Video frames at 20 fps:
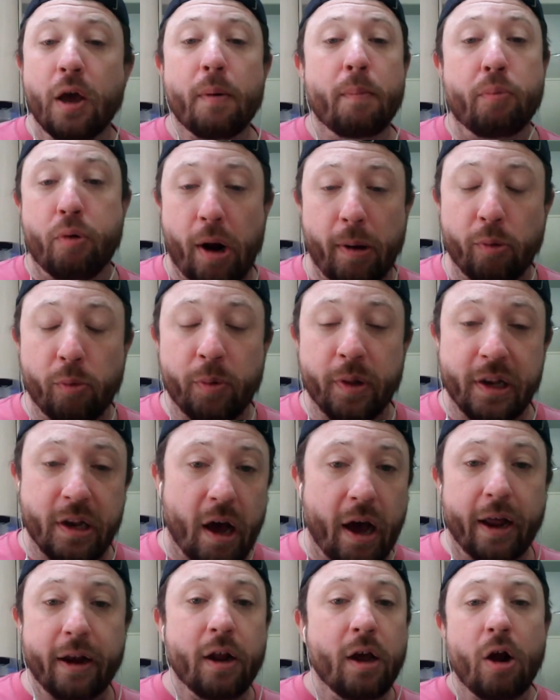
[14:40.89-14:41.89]
Probably
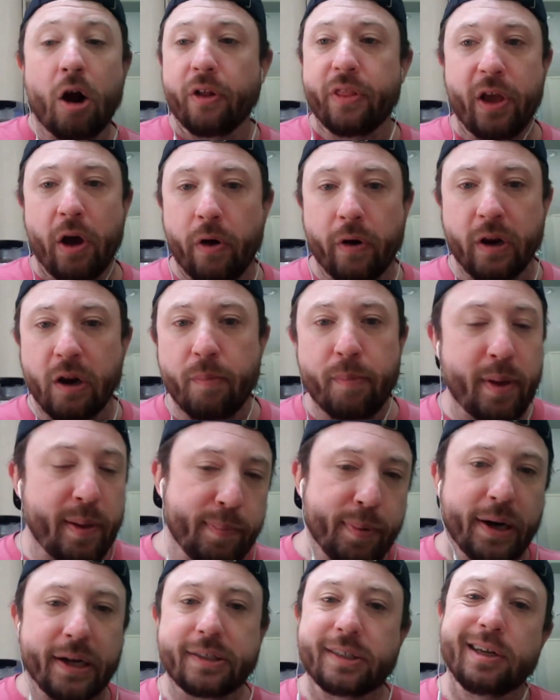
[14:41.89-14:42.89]
not. Are they all going to be
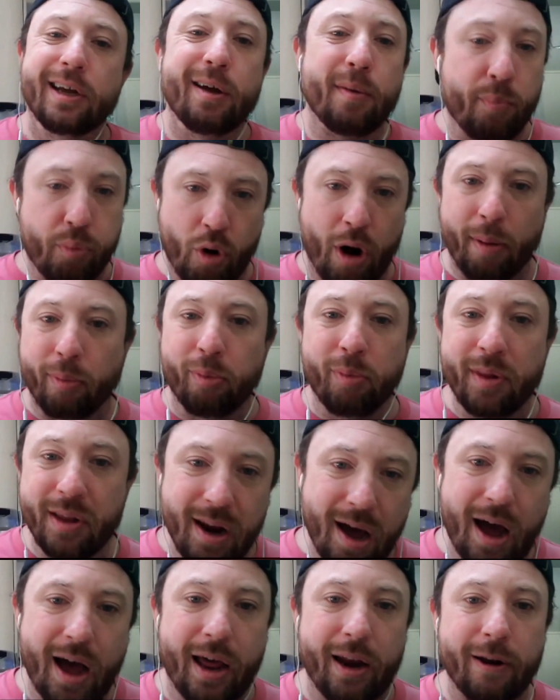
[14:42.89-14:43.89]
bust? Probably
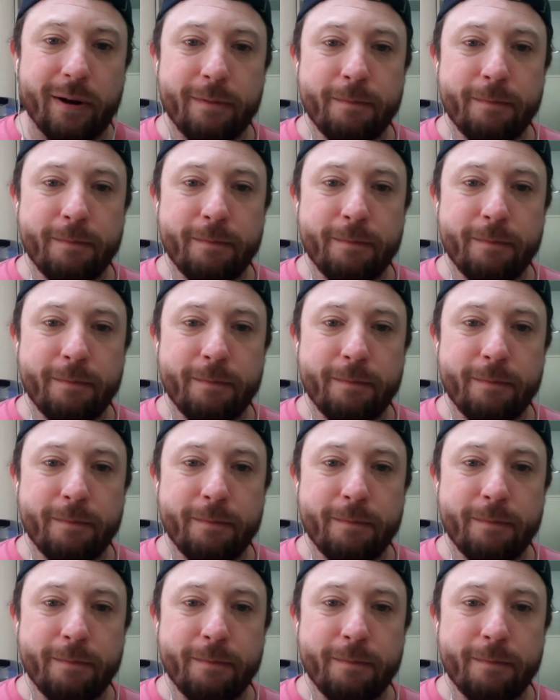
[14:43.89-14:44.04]
not.